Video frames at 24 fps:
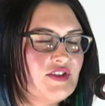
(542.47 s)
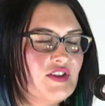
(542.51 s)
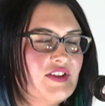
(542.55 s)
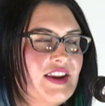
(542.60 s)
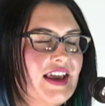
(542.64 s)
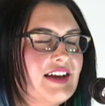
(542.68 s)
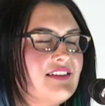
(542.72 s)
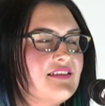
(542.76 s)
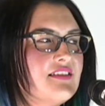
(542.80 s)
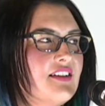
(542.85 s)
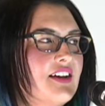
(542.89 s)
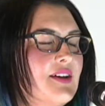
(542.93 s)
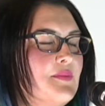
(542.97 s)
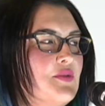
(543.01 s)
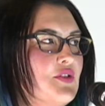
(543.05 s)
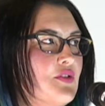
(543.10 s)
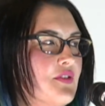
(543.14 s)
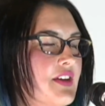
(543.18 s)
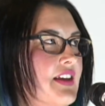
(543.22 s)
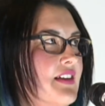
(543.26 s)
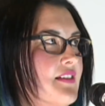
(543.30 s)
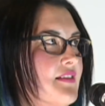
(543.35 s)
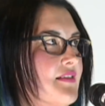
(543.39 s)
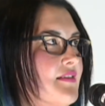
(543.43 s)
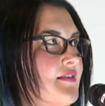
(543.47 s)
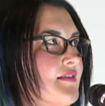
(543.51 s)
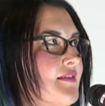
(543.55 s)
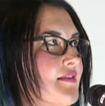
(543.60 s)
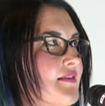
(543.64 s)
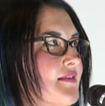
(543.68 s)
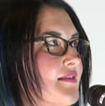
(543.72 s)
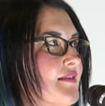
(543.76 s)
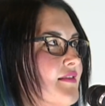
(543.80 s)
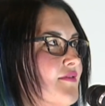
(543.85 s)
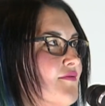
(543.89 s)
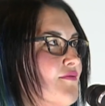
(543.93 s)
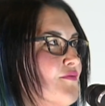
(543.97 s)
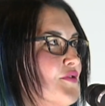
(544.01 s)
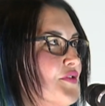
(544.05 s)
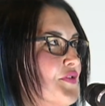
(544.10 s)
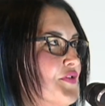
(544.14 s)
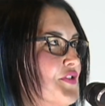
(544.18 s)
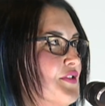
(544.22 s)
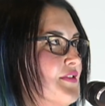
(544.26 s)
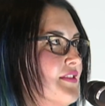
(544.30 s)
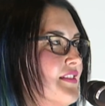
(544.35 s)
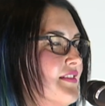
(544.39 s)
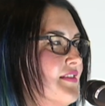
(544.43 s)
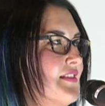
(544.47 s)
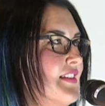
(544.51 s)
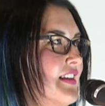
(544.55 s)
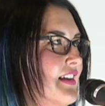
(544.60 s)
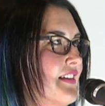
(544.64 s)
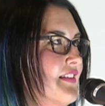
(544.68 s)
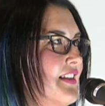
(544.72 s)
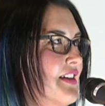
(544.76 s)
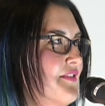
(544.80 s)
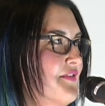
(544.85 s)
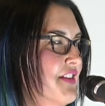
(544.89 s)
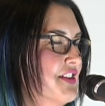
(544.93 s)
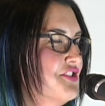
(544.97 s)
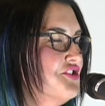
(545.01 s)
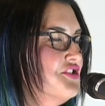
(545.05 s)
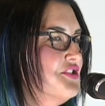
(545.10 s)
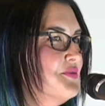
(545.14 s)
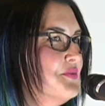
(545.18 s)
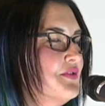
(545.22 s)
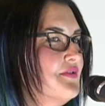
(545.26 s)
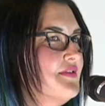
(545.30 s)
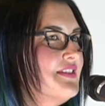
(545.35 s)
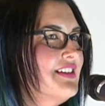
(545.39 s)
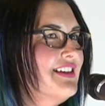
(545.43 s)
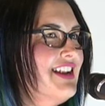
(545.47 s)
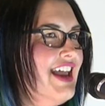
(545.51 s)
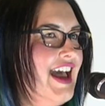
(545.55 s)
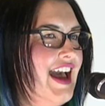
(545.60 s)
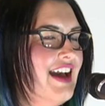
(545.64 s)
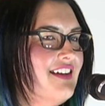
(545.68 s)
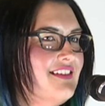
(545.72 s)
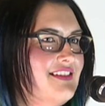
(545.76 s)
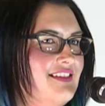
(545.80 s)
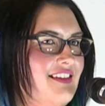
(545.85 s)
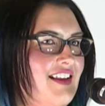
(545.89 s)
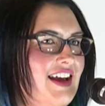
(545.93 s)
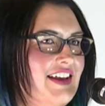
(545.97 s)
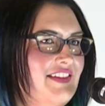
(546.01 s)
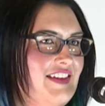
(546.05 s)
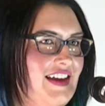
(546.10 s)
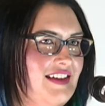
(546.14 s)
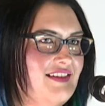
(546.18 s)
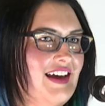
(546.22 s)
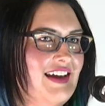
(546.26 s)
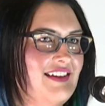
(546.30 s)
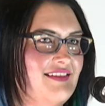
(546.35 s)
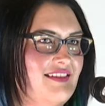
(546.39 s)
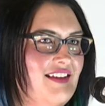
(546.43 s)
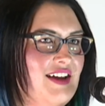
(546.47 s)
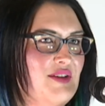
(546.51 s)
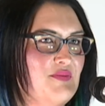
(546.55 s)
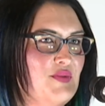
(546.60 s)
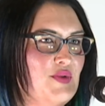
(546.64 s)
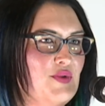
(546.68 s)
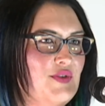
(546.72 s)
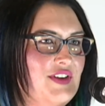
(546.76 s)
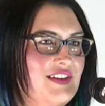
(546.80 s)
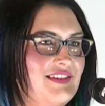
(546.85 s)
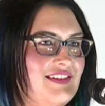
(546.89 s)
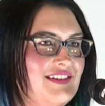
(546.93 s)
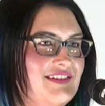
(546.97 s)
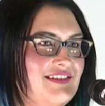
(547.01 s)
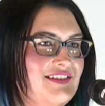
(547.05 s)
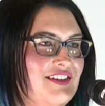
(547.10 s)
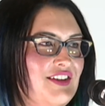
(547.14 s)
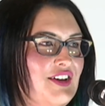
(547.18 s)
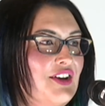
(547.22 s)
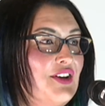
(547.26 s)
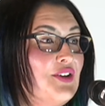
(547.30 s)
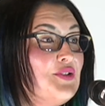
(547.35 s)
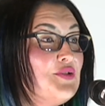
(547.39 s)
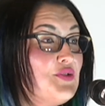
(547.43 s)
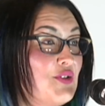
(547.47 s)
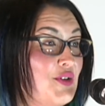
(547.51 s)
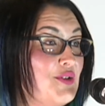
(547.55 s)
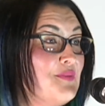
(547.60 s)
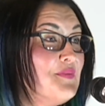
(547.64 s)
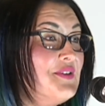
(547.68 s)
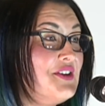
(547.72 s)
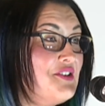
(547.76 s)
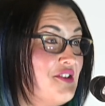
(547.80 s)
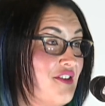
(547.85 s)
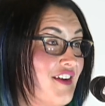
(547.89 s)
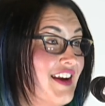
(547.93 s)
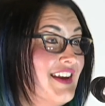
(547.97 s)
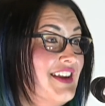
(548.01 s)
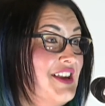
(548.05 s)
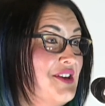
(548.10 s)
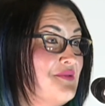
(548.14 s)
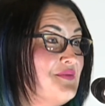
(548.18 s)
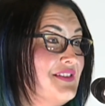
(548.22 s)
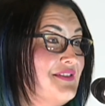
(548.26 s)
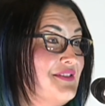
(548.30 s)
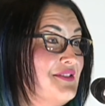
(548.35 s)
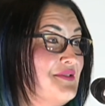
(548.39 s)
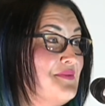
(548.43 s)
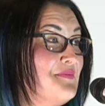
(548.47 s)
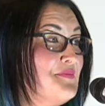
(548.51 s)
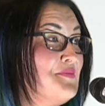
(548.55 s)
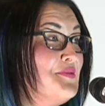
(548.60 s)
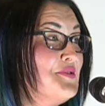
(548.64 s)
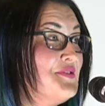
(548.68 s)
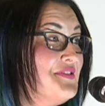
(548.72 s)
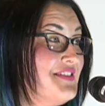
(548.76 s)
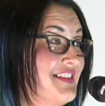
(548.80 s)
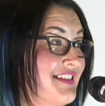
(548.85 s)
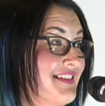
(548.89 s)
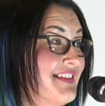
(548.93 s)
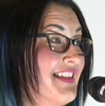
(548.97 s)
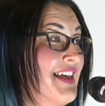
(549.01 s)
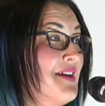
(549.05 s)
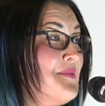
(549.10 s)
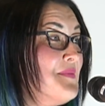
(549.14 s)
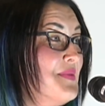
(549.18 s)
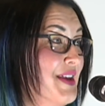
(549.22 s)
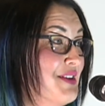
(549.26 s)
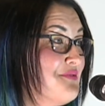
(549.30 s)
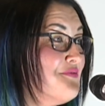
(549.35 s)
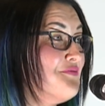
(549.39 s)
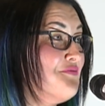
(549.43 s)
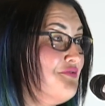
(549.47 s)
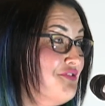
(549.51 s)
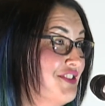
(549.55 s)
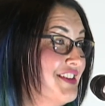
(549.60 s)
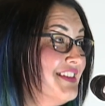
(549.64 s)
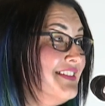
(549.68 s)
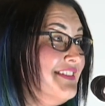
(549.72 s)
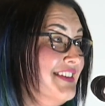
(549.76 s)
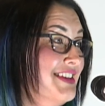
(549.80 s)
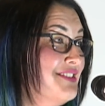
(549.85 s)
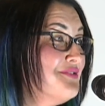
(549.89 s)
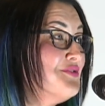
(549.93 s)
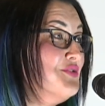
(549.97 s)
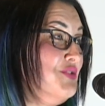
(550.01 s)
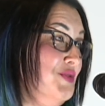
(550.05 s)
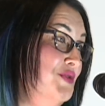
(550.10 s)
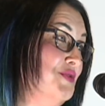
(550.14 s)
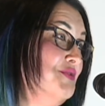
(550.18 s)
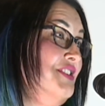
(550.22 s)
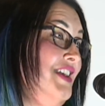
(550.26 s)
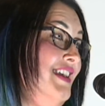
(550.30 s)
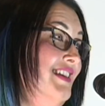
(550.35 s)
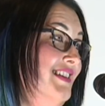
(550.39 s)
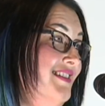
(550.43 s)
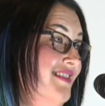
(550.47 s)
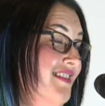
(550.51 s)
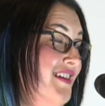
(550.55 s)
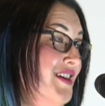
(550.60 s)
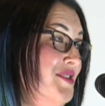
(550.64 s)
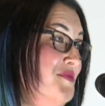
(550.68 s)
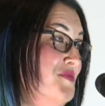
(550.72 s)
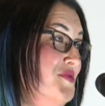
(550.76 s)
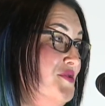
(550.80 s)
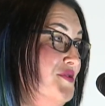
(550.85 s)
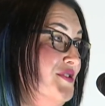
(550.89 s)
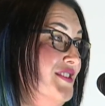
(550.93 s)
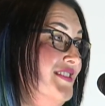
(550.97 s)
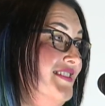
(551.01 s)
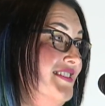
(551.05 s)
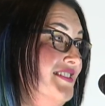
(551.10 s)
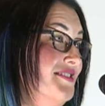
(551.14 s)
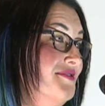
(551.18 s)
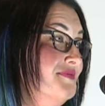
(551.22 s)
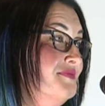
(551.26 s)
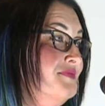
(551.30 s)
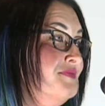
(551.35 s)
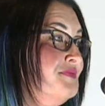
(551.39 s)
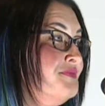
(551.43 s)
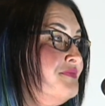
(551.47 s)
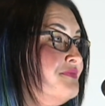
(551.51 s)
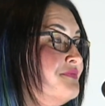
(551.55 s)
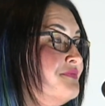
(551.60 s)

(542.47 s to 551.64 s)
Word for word: So next time your kid refuses to eat their vegetables and acts like they taste like poison, don't be cranky with them because to them they really do taste like poison.